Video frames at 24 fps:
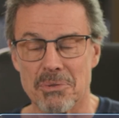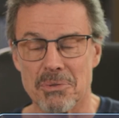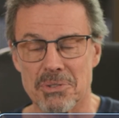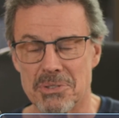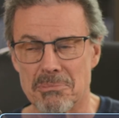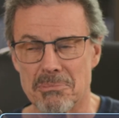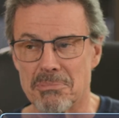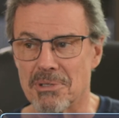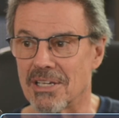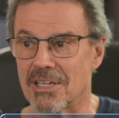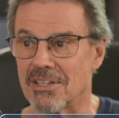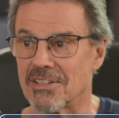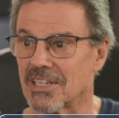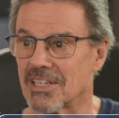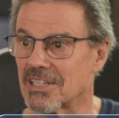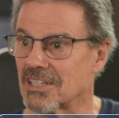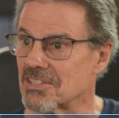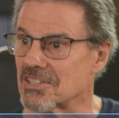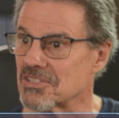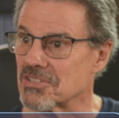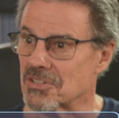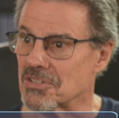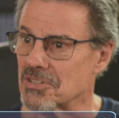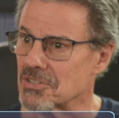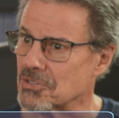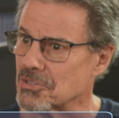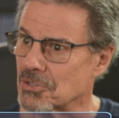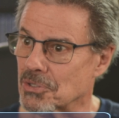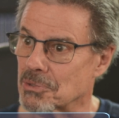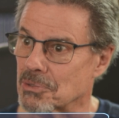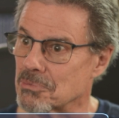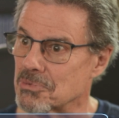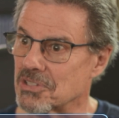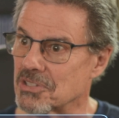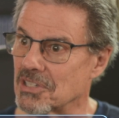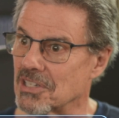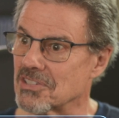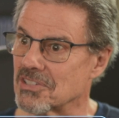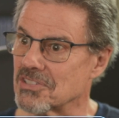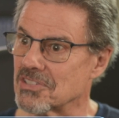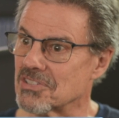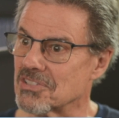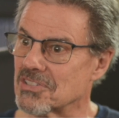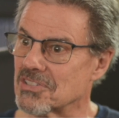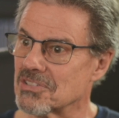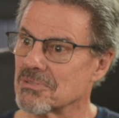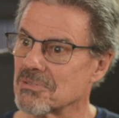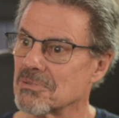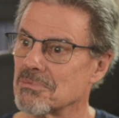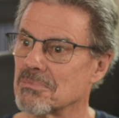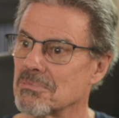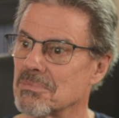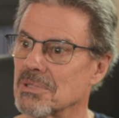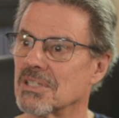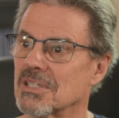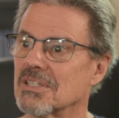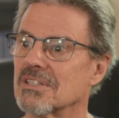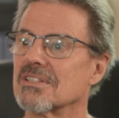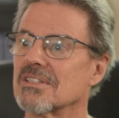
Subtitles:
It would depend, I guess, on the circumstances. Yeah.